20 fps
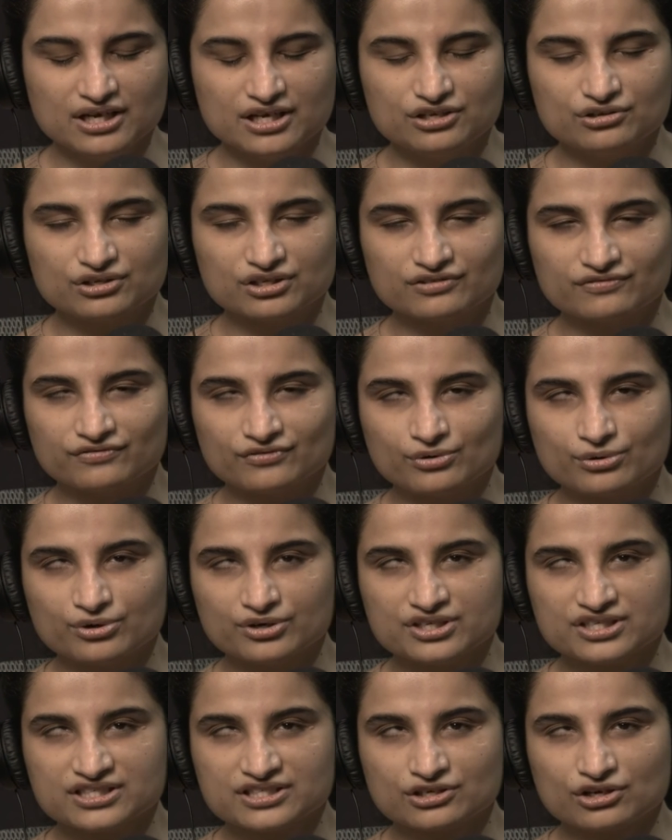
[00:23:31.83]
You can, of
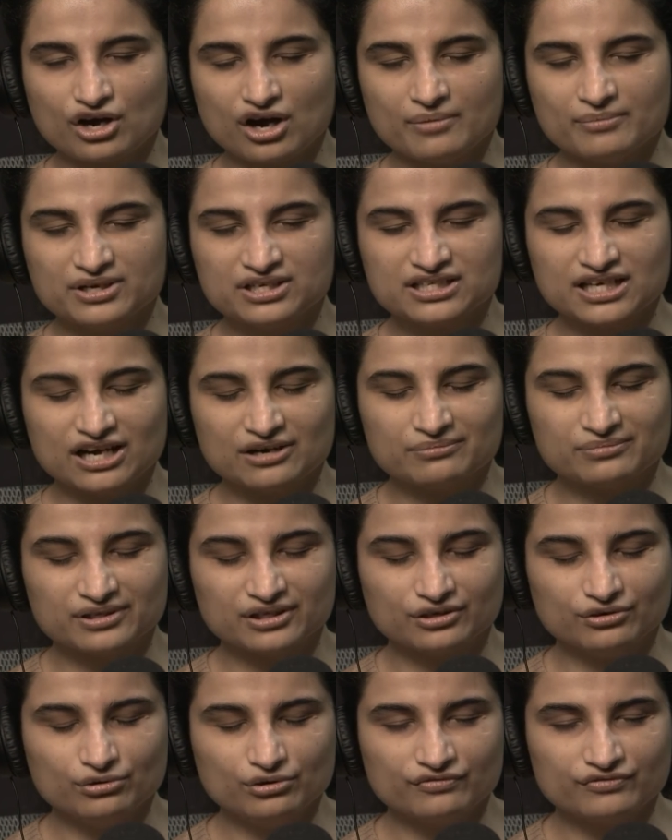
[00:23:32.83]
course, comment down
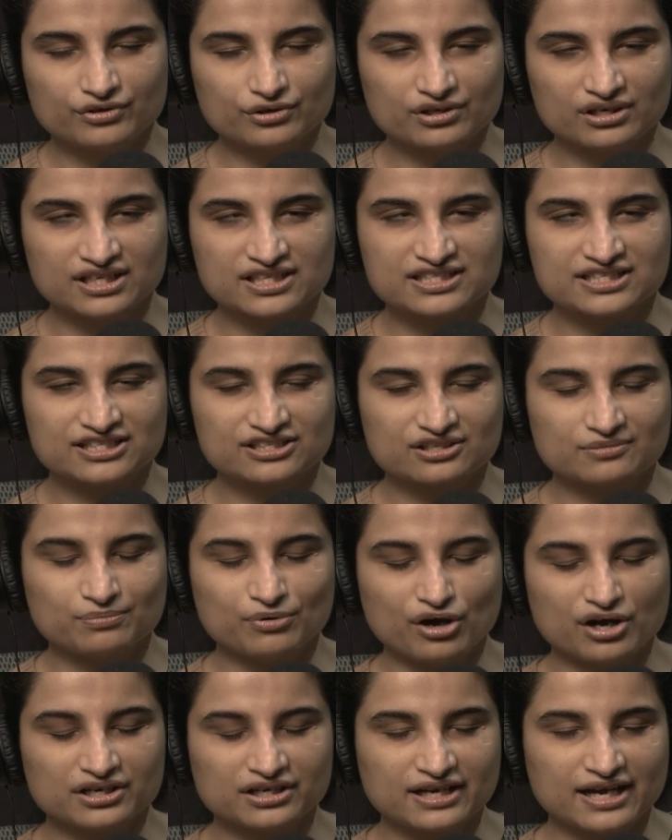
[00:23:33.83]
below if you're listening to the
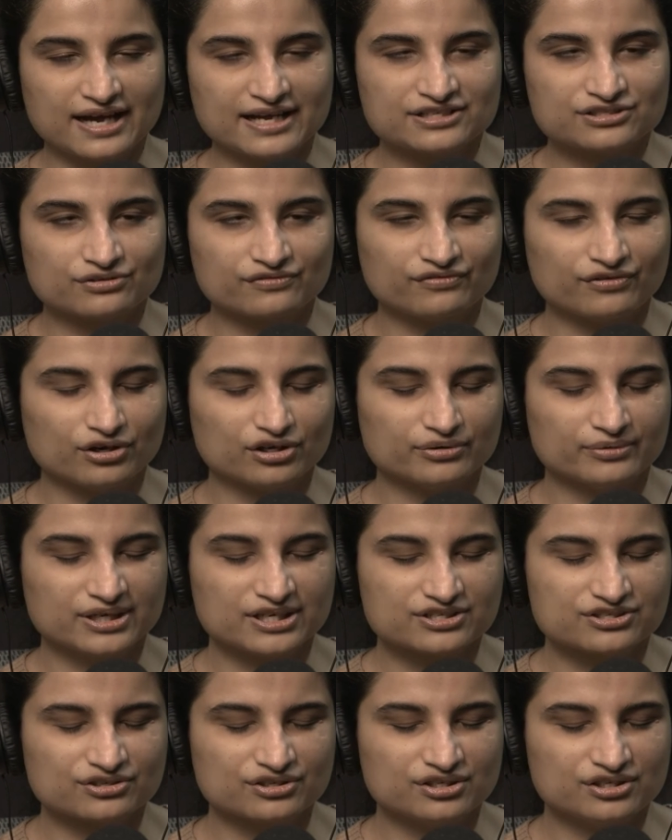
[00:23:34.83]
podcast or following
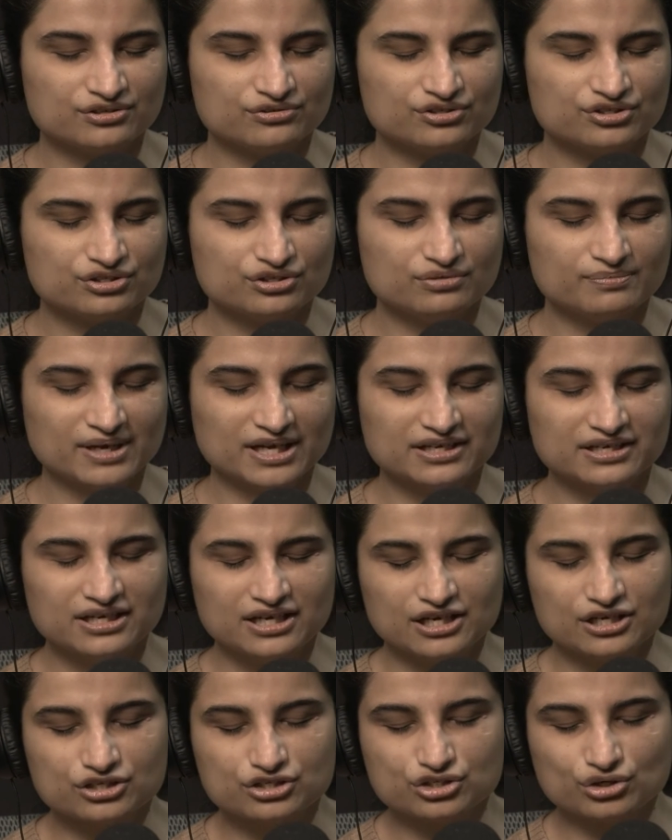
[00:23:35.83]
us on YouTube. And
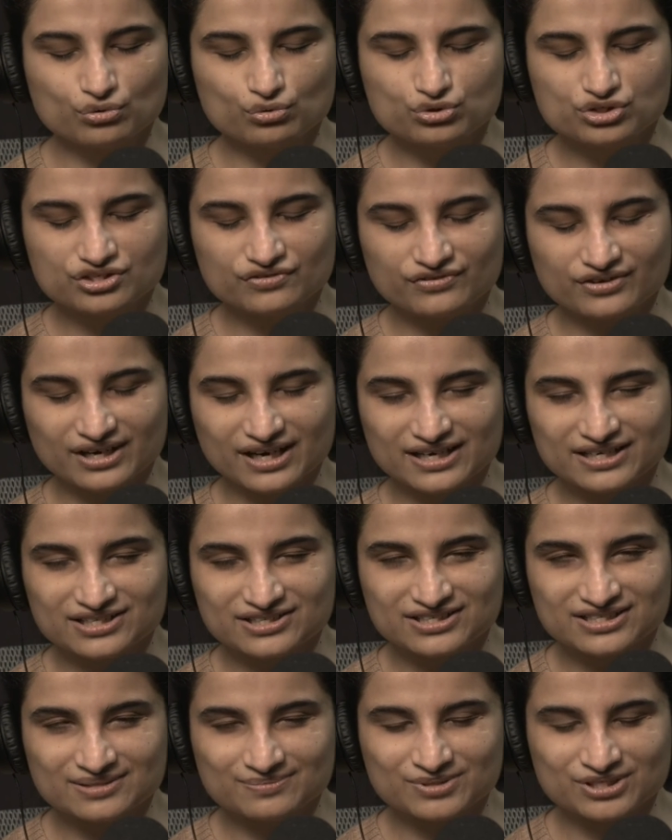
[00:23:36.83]
don't forget
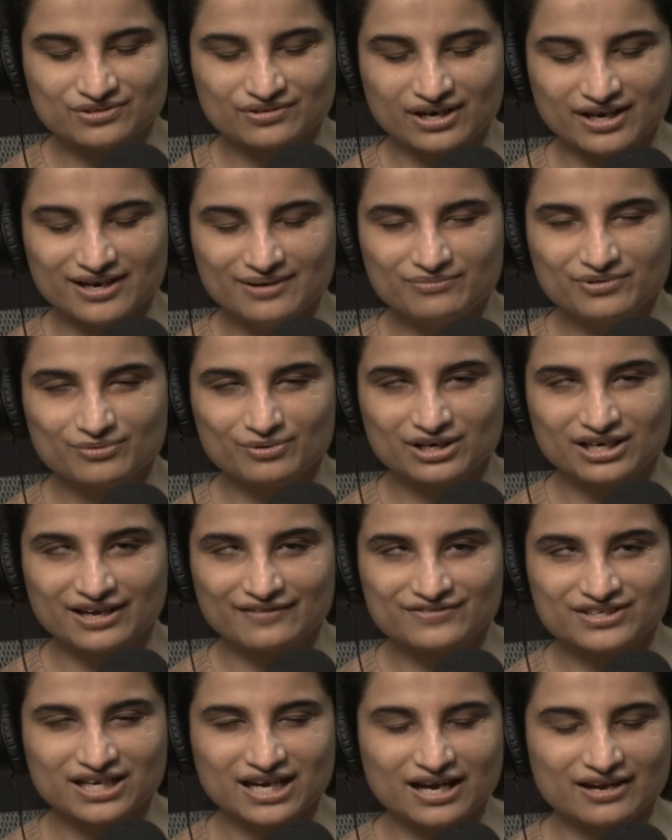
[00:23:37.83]
to subscribe. We would
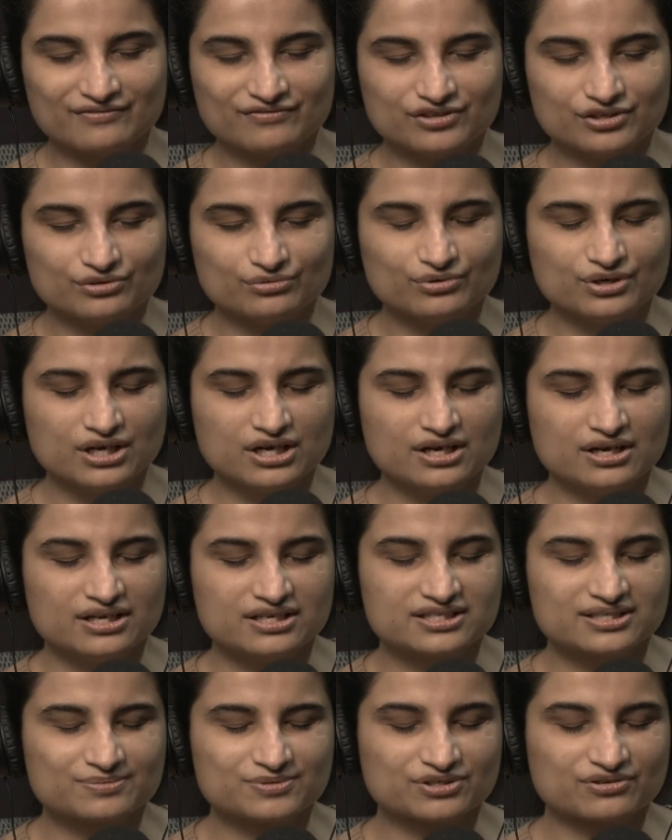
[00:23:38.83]
love to have you
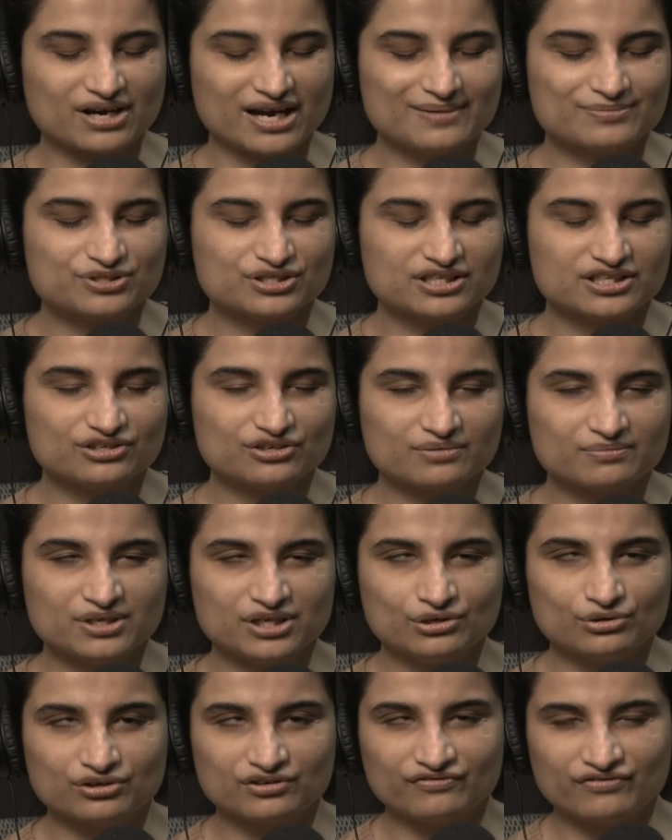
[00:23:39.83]
subscribe so that you can be
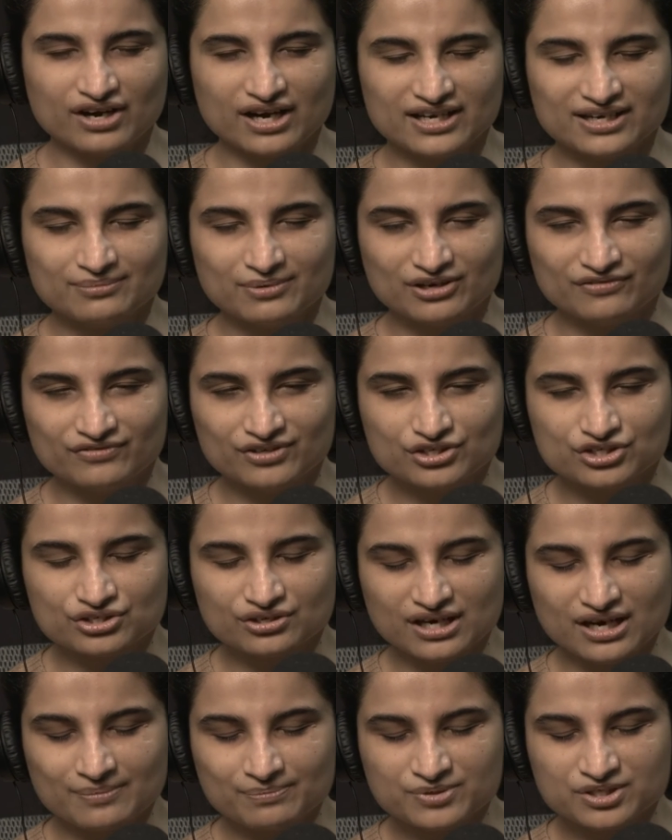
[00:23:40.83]
notified about
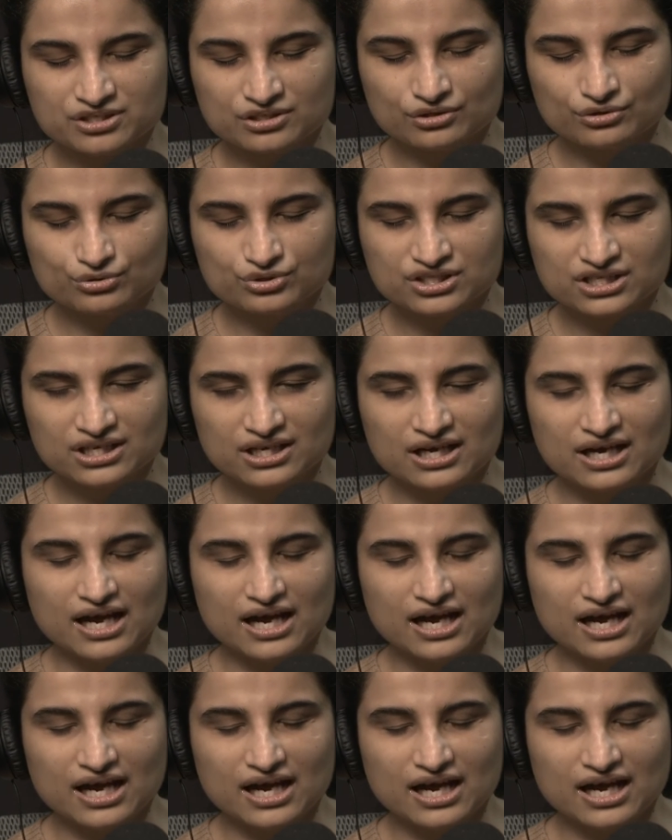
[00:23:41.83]
future episodes.